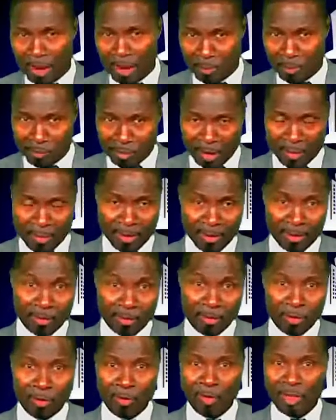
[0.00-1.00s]

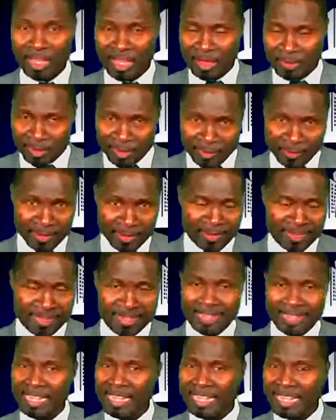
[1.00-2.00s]
employment law,
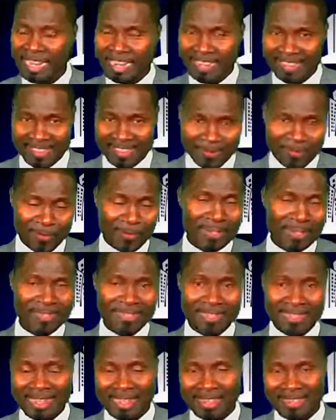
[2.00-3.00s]
immigration, civil
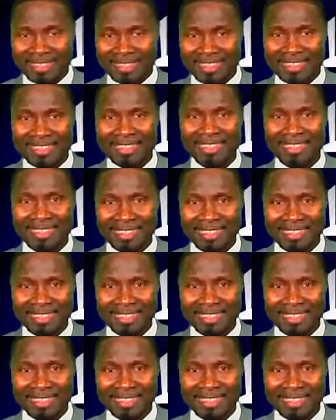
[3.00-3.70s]
litigation,